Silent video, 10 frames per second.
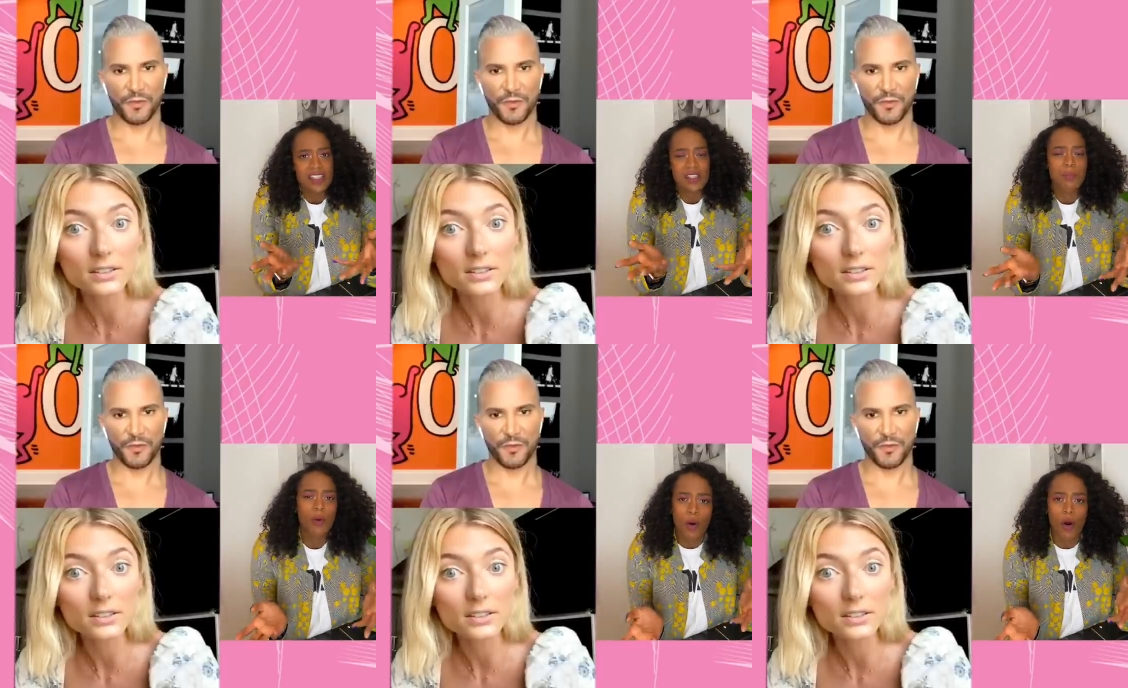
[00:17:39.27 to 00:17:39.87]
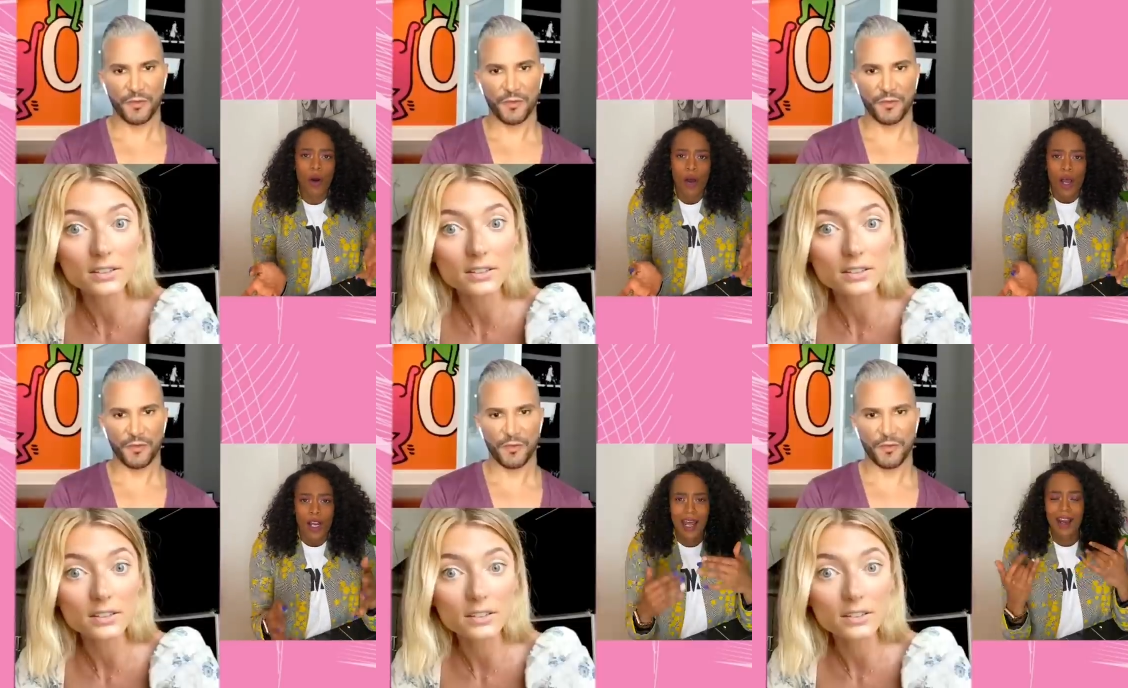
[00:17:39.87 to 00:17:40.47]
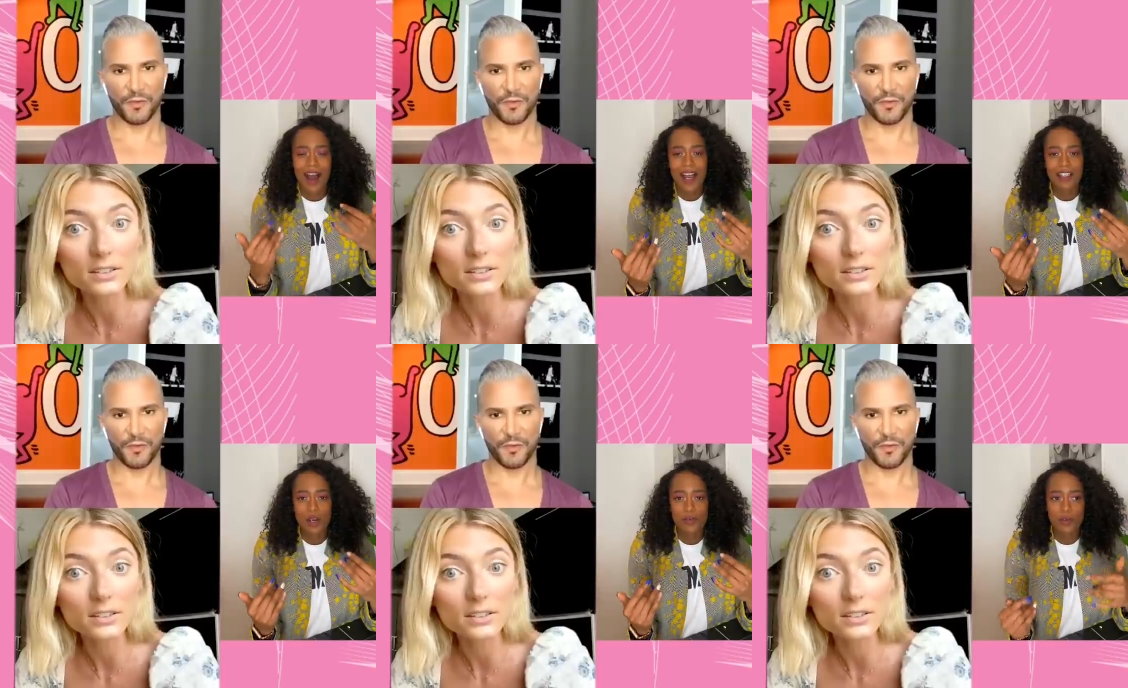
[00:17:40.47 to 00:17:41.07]
Speaker 1: support? Like,
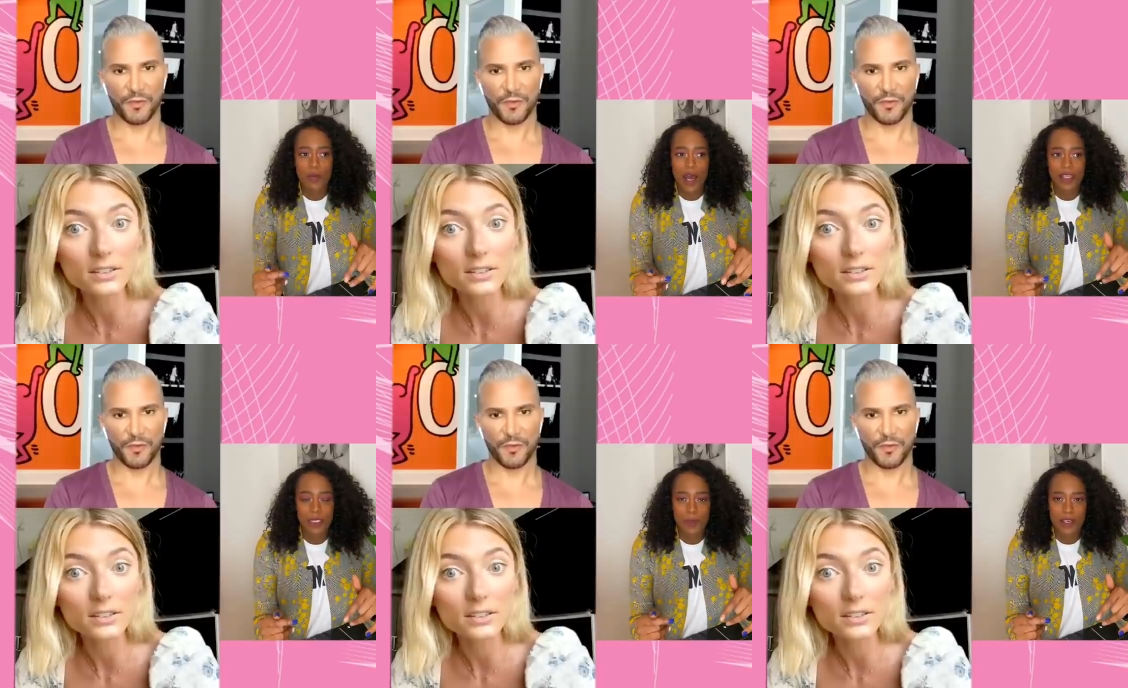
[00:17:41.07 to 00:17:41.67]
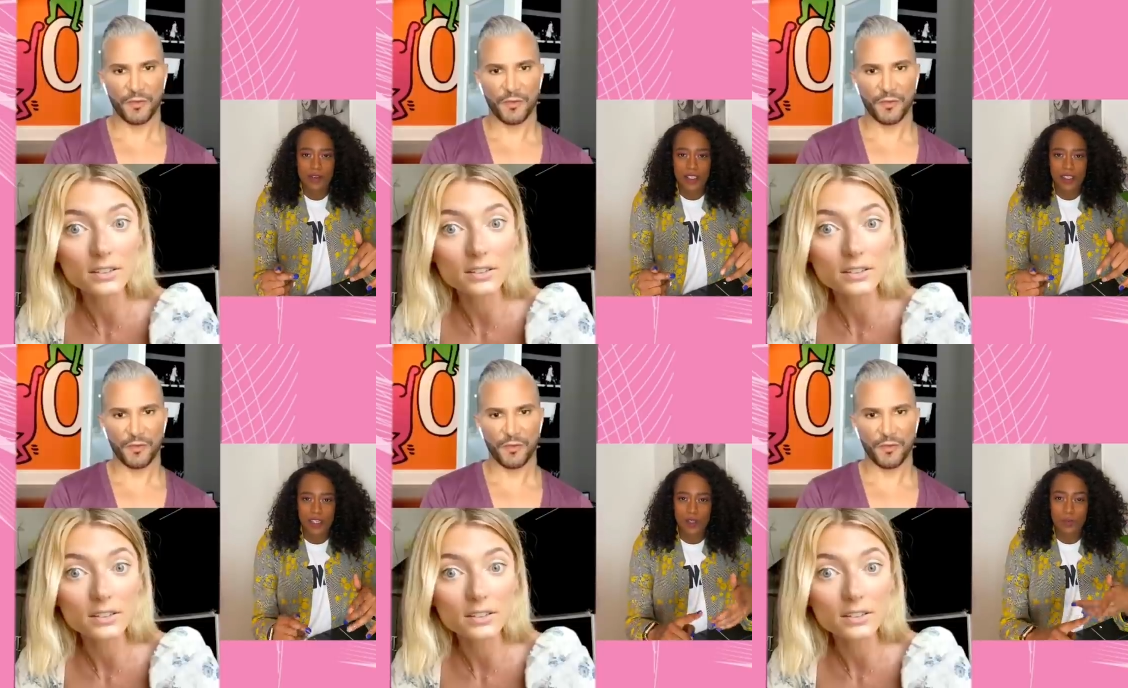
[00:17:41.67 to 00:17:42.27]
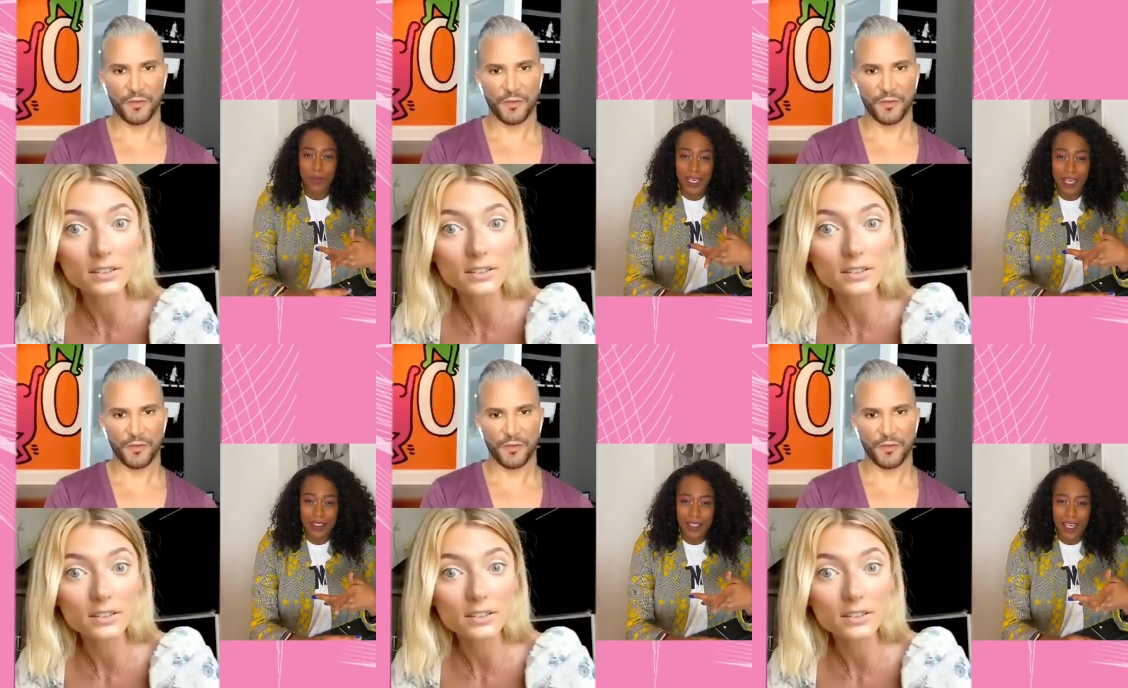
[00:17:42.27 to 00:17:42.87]
I know from my experiences on
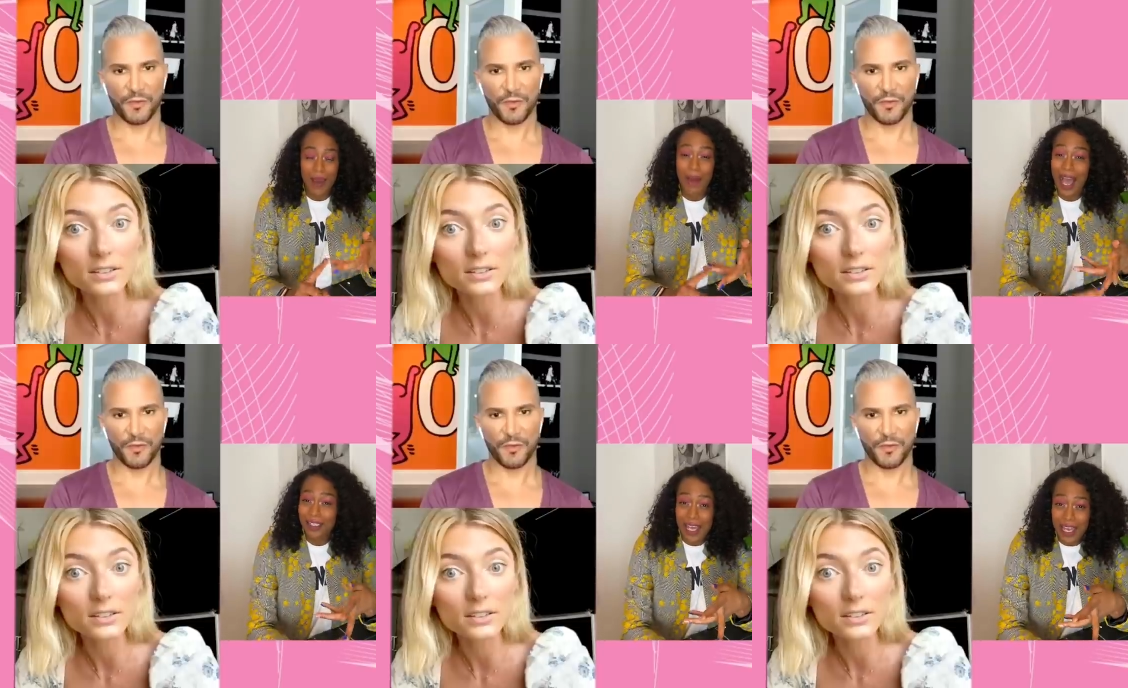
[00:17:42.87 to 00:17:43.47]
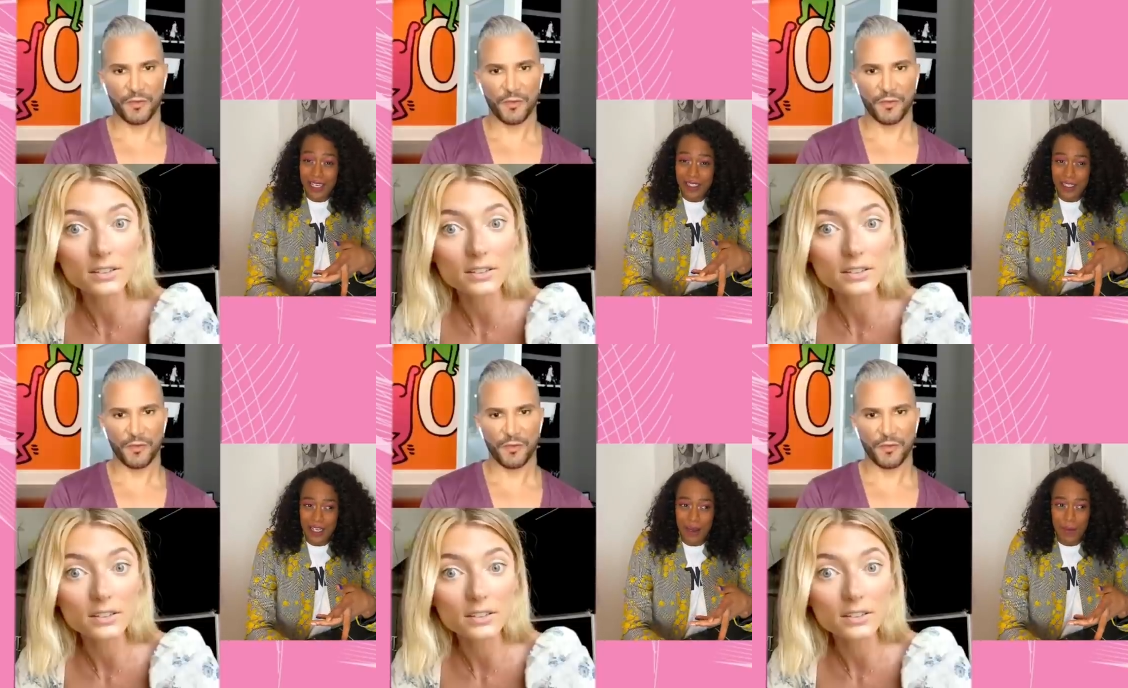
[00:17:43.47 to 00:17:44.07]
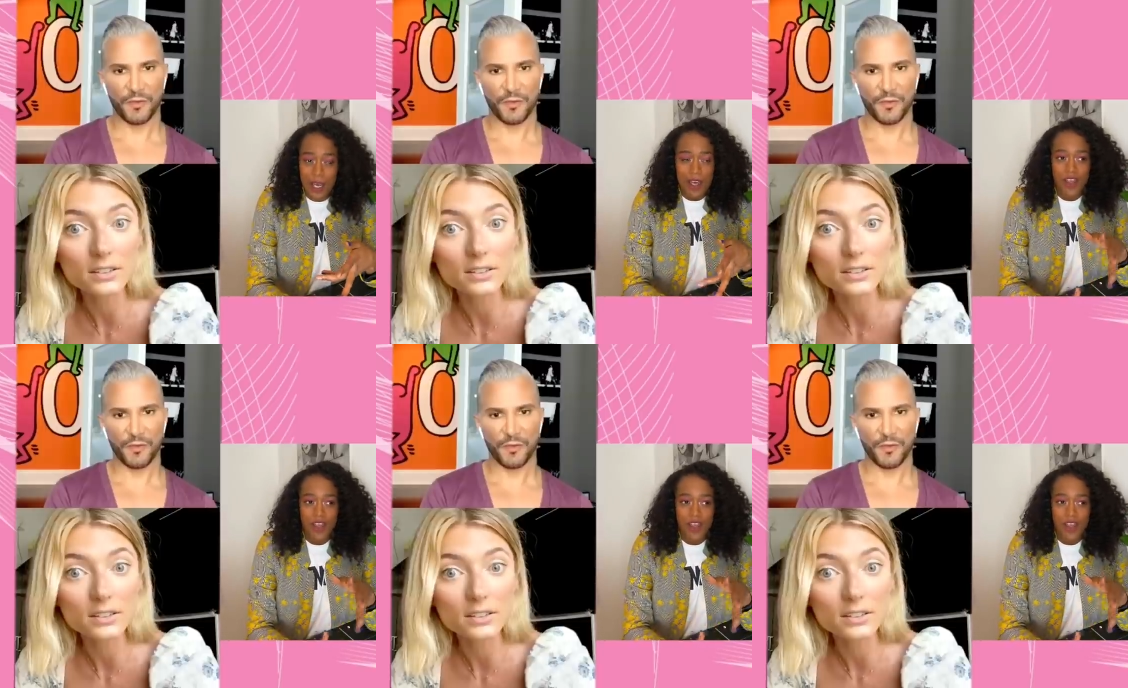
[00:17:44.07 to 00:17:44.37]
BNTM and ANTM